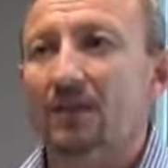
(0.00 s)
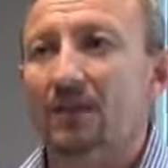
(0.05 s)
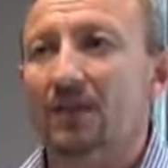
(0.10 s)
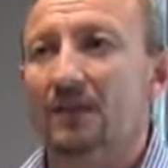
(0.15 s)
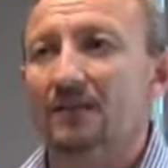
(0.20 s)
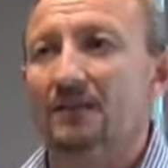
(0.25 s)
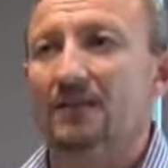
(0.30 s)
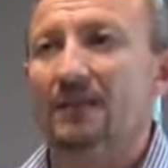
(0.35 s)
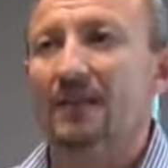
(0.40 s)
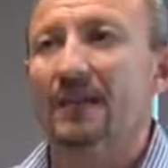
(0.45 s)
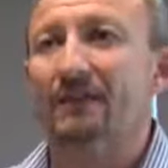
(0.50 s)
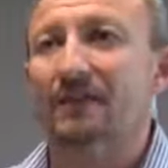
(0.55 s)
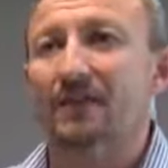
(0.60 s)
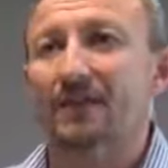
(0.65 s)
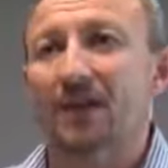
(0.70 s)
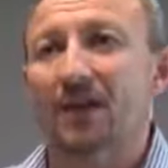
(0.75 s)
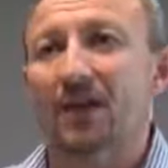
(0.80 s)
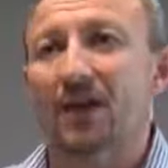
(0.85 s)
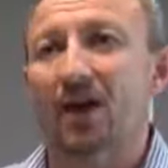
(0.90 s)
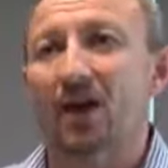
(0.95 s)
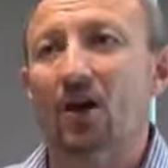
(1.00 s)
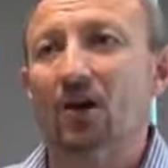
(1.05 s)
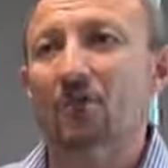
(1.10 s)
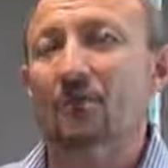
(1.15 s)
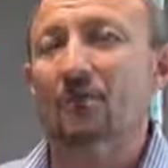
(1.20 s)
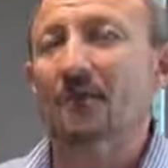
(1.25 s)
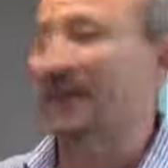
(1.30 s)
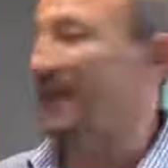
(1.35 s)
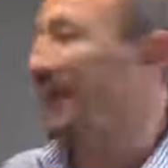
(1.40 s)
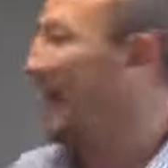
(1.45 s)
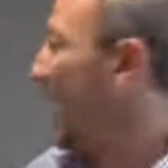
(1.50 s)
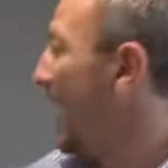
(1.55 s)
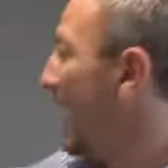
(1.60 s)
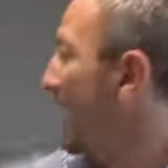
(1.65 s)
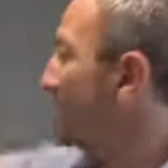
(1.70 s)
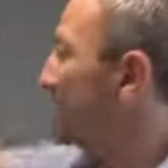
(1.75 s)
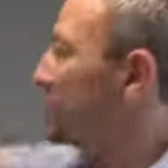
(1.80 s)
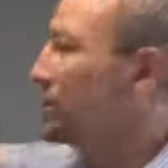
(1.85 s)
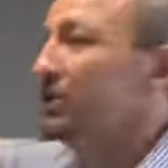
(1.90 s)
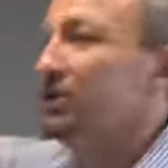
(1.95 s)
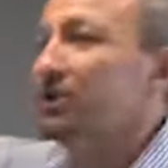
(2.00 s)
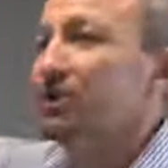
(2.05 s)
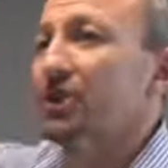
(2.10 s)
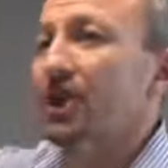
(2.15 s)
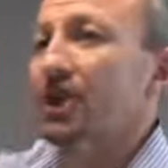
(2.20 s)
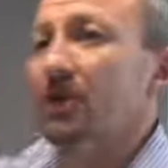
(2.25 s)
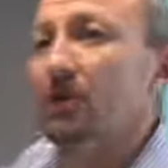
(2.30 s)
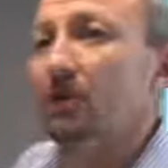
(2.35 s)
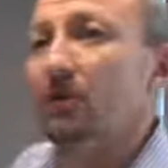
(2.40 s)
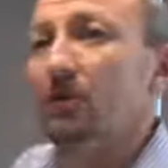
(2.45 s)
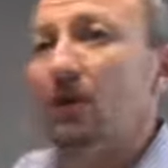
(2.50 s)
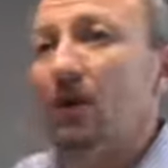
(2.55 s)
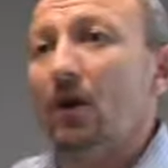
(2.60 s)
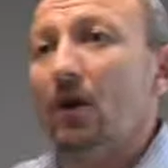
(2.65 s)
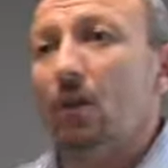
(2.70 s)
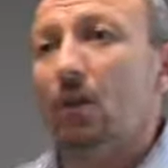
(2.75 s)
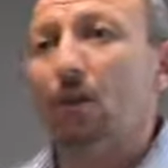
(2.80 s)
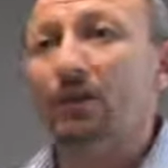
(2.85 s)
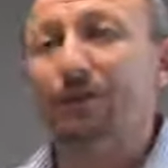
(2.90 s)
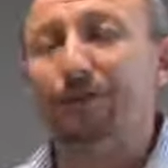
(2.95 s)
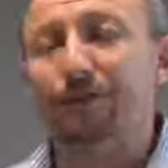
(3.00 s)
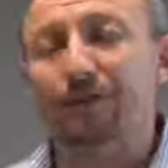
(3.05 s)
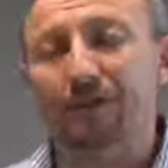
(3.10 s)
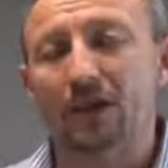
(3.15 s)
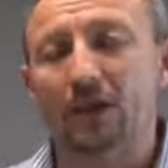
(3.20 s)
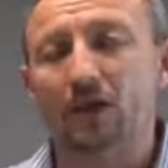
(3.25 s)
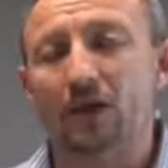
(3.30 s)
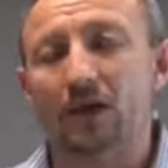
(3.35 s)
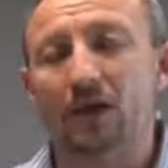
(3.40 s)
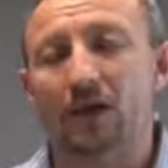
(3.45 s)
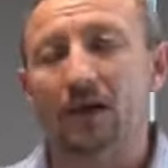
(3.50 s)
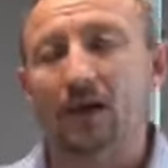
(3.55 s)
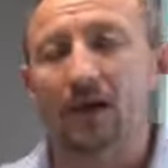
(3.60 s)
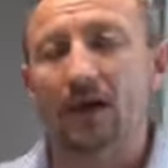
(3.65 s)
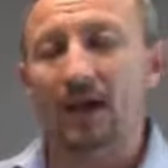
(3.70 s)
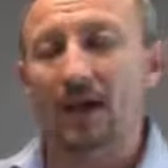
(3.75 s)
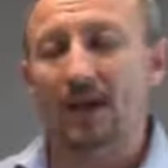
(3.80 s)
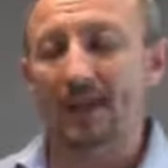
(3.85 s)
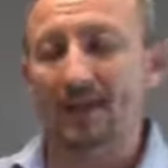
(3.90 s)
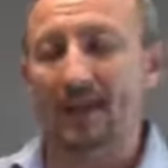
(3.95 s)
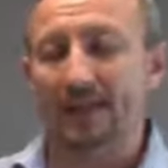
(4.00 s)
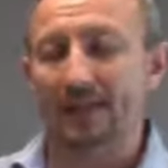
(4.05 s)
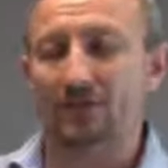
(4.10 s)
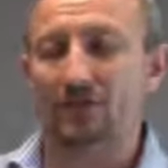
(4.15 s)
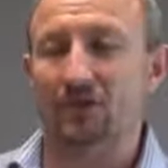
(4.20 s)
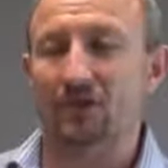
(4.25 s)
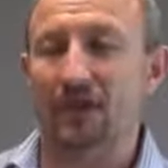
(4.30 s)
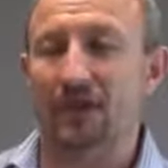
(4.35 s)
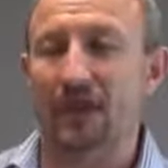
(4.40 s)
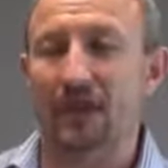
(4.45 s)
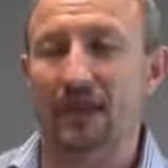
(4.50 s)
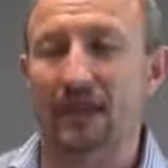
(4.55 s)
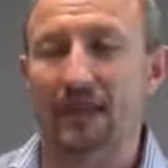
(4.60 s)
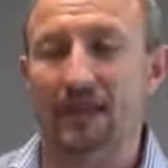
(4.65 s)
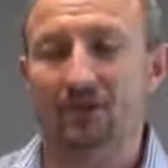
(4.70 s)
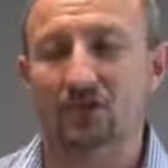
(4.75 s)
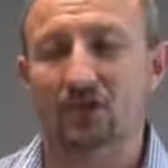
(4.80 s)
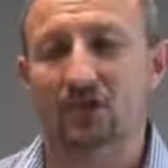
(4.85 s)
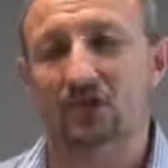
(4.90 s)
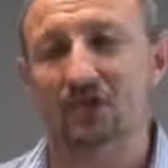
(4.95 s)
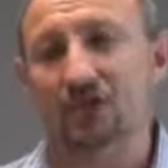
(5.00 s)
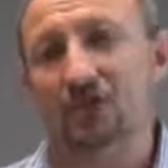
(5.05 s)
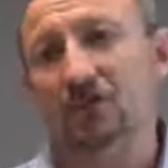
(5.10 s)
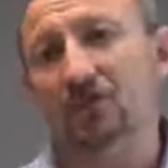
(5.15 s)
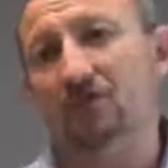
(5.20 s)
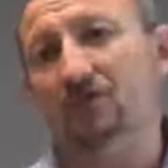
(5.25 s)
thus leaving the comb and the outer shell with fewer electrons, and the